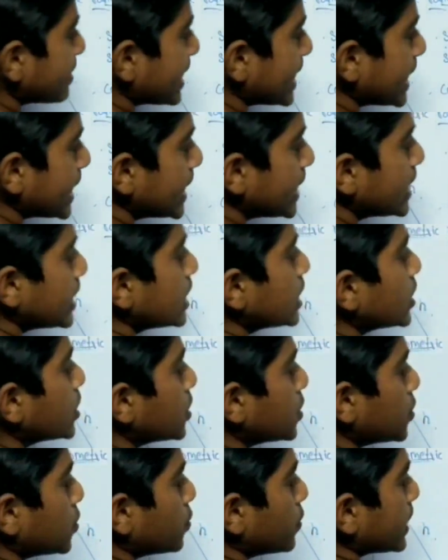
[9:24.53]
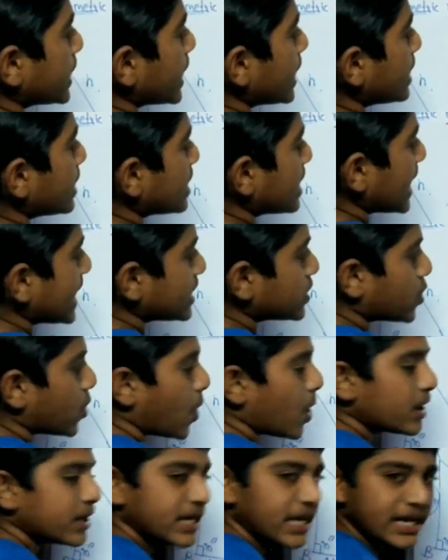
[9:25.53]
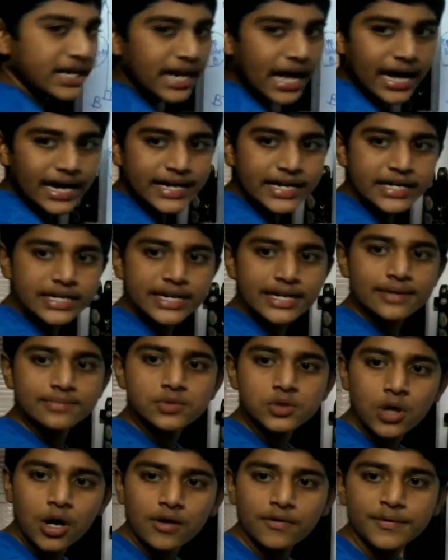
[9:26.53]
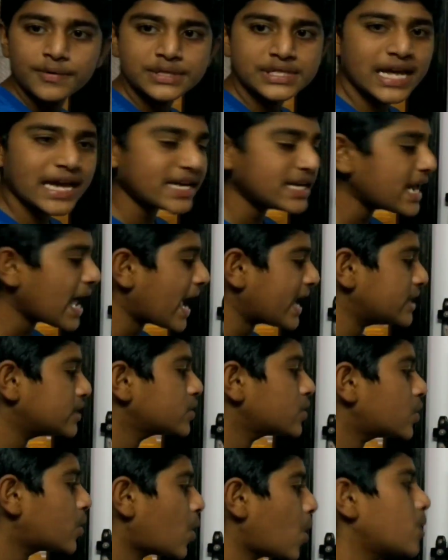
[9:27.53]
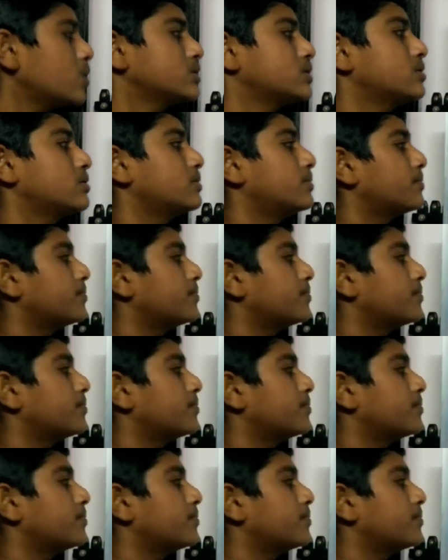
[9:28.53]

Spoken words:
way we can write cot theta in terms of sine and cos.